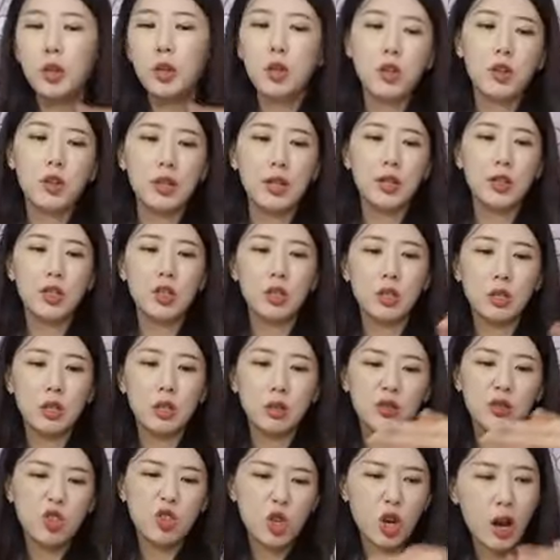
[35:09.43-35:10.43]
you can just
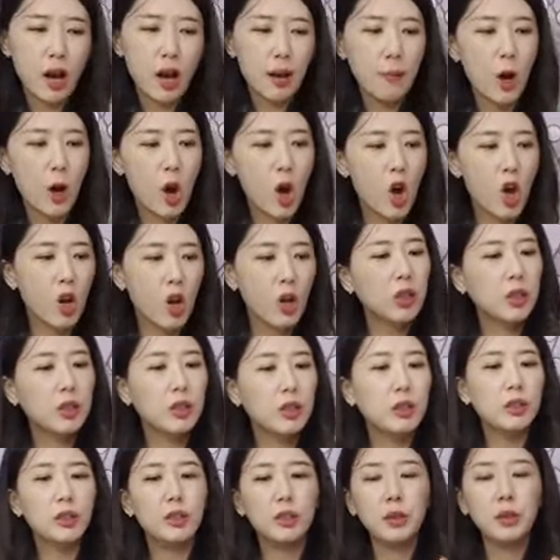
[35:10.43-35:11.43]
chop
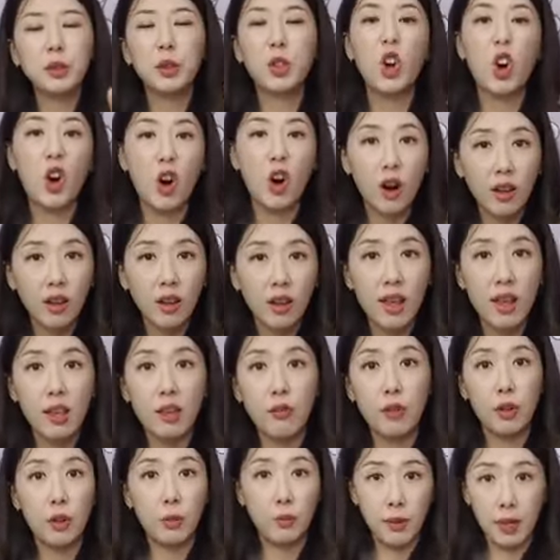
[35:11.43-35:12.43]
all the garlic
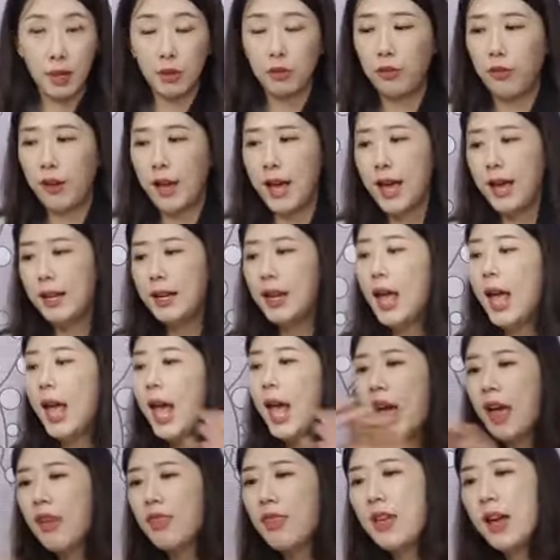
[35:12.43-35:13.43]
if you're a big fan
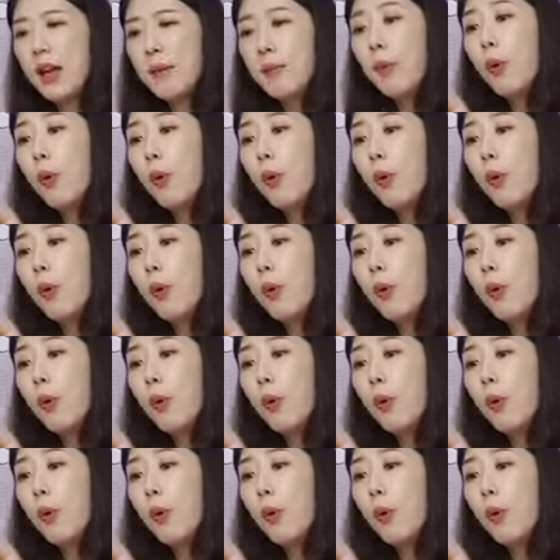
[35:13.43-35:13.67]
and then